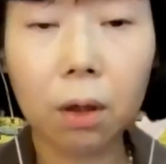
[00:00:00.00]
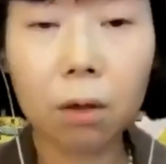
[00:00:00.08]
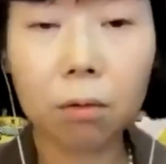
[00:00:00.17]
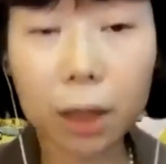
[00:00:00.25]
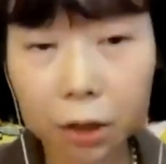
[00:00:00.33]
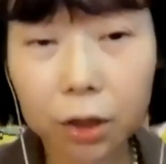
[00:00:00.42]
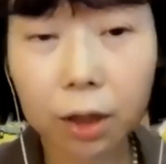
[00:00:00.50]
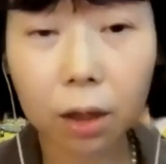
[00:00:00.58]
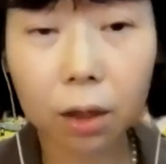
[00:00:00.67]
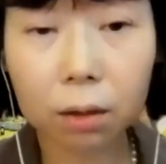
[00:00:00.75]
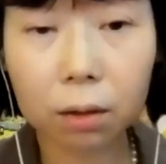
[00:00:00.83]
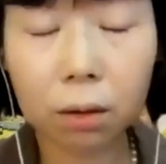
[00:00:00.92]
what
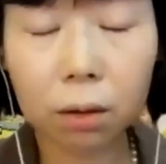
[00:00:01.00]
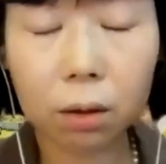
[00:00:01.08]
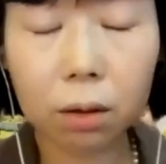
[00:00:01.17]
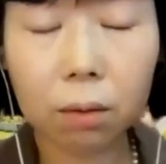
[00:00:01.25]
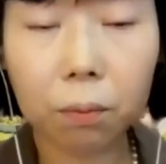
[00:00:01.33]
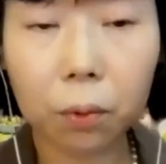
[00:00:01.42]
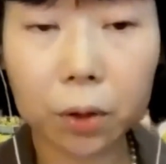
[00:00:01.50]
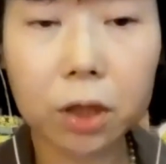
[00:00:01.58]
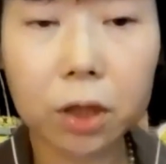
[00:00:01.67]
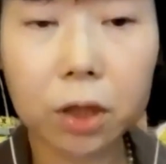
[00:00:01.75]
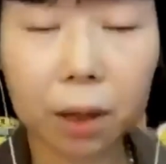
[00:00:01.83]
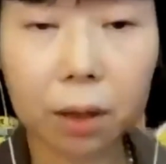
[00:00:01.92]
can
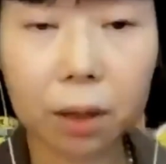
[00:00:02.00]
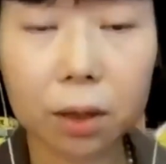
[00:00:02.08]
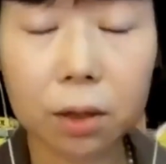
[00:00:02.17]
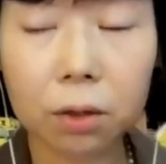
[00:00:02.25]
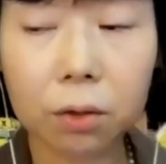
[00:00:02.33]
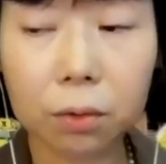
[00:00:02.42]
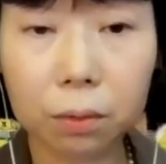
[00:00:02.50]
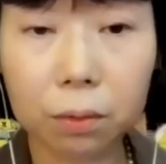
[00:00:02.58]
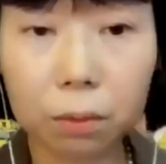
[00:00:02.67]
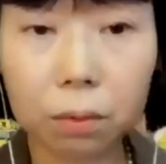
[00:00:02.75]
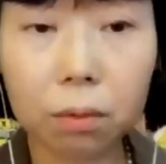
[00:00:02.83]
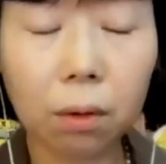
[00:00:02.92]
policymakers
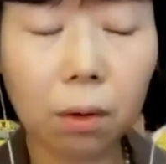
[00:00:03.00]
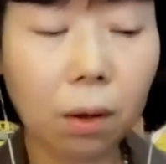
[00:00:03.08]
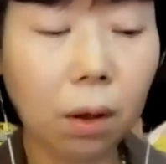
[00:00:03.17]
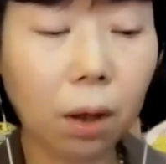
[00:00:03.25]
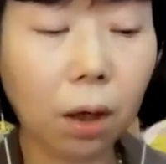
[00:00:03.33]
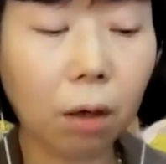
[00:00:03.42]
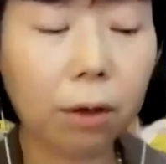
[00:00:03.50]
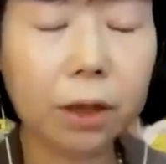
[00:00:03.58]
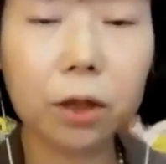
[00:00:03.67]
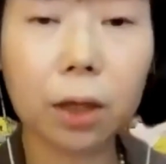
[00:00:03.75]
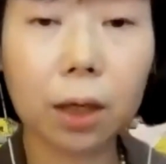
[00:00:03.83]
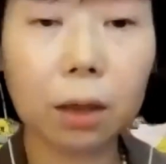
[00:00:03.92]
do? What
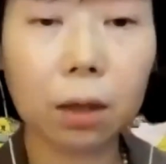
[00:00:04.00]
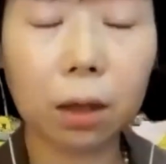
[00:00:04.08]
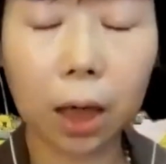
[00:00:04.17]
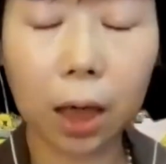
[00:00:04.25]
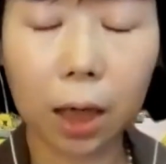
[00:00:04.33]
can